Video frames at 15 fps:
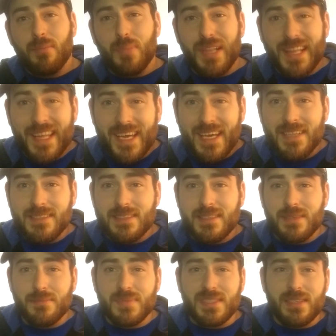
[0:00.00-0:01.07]
plants
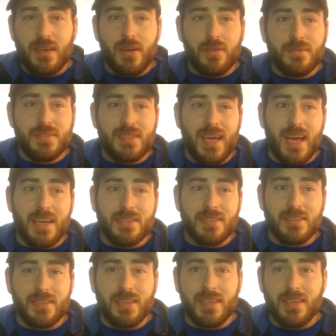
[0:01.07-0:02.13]
themselves
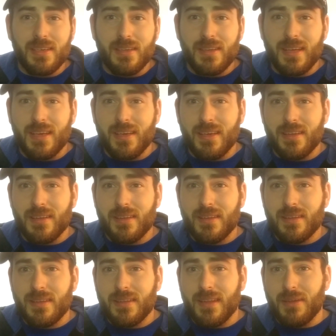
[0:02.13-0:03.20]
actually,
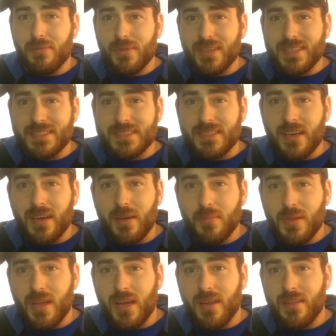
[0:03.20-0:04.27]
they really suck
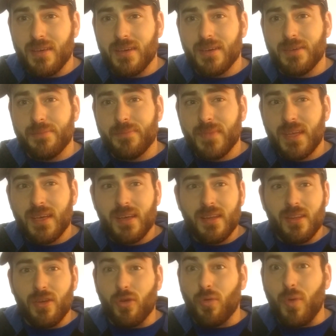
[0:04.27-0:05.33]
up a lot of
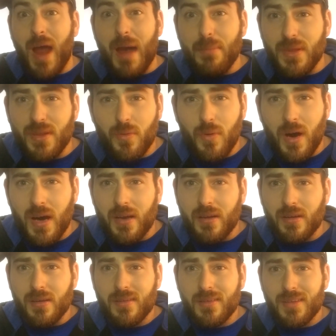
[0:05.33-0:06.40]
the crap in the
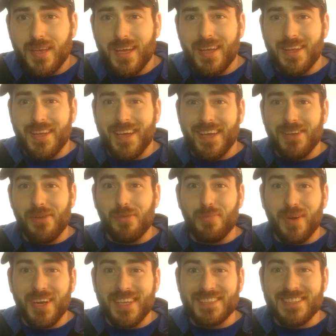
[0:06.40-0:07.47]
water. And no
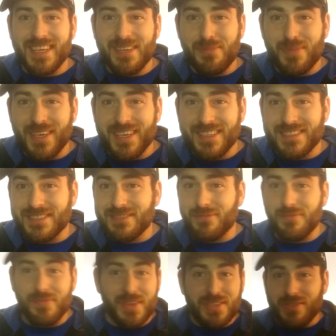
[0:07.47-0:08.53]
pun intended, because
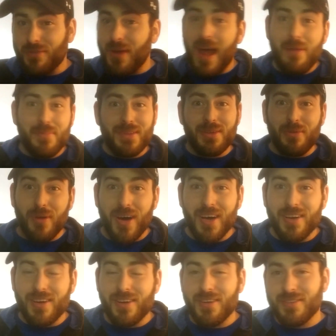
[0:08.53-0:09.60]
fish crap in the
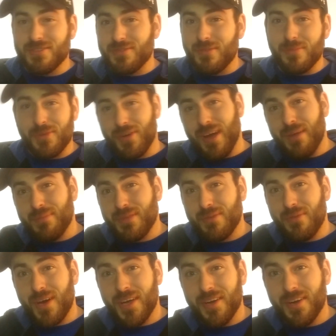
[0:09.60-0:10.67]
water, shrimp crap in
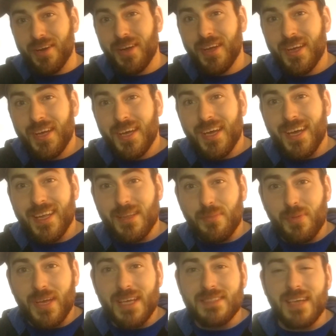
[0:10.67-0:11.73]
the water, and the
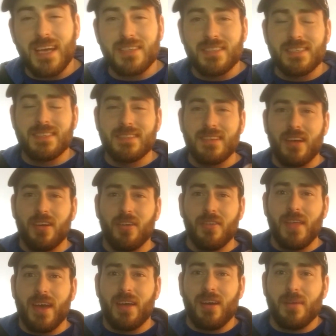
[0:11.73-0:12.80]
plants actually suck
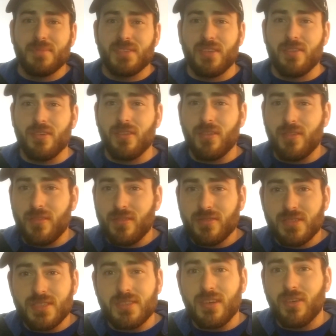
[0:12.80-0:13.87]
all that up. So they're
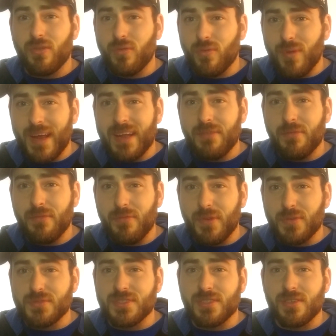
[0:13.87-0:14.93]
just a great
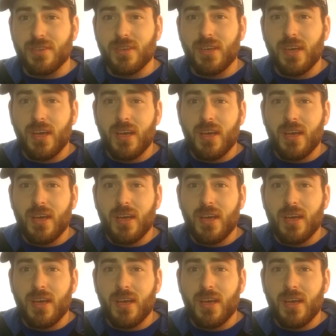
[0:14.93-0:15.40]
filter